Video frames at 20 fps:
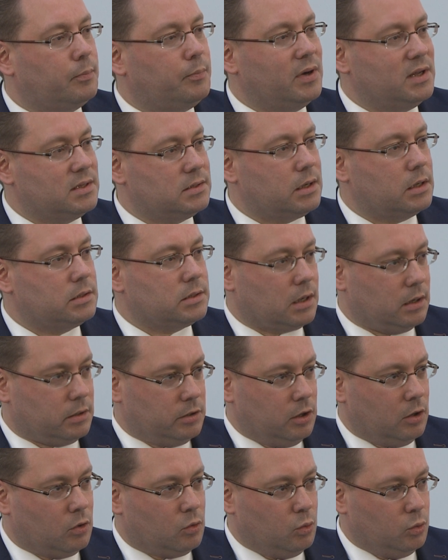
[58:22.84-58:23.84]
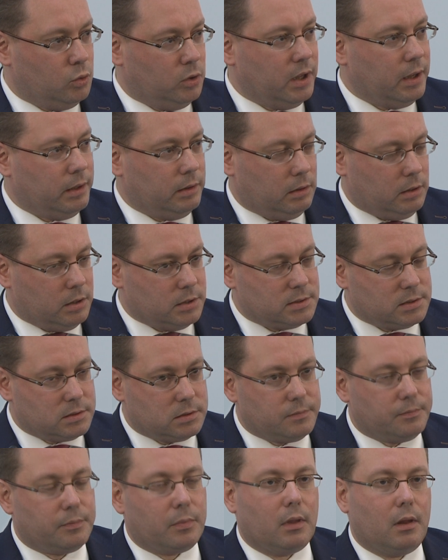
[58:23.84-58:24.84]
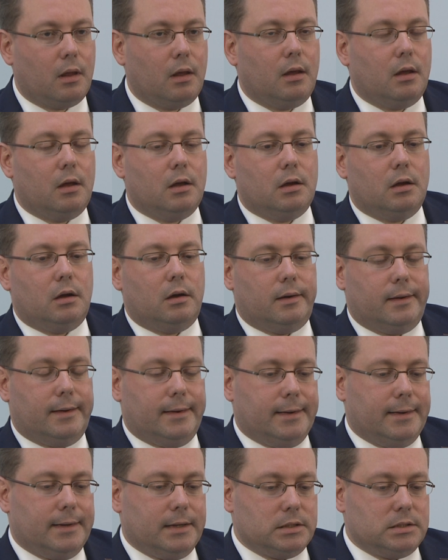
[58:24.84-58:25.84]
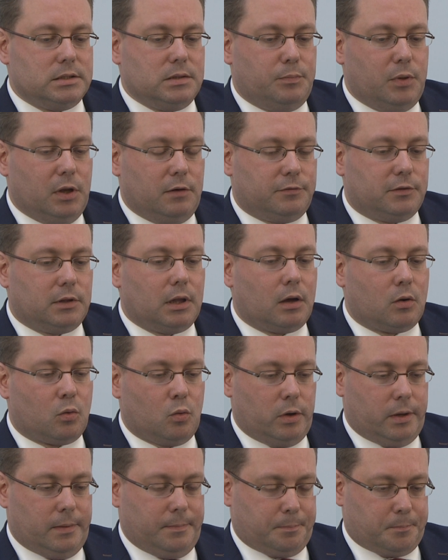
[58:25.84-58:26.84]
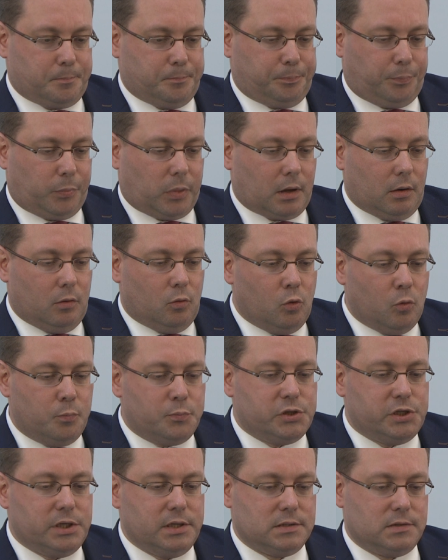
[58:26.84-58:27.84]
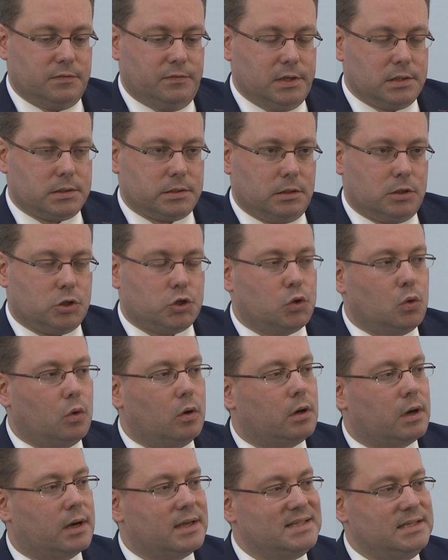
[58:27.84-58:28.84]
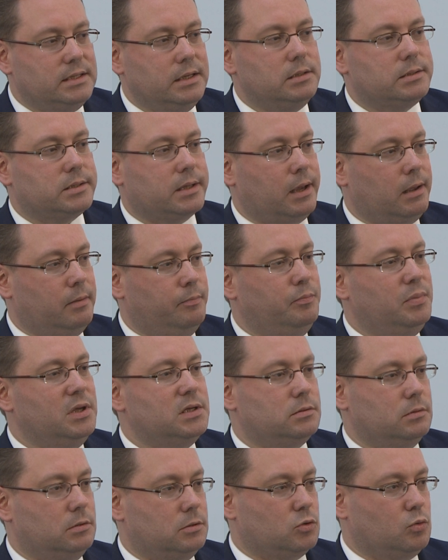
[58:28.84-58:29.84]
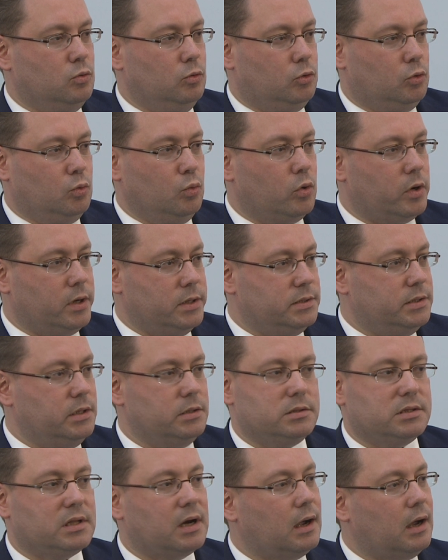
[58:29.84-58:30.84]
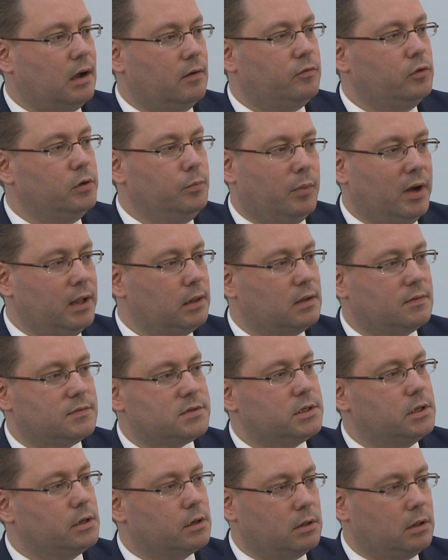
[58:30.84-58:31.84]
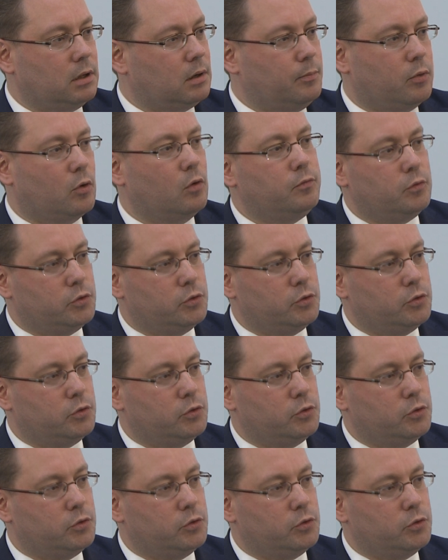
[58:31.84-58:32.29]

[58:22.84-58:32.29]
business is built and is working. I mean, we have to take it as it is. It is widely known that Russian business culture and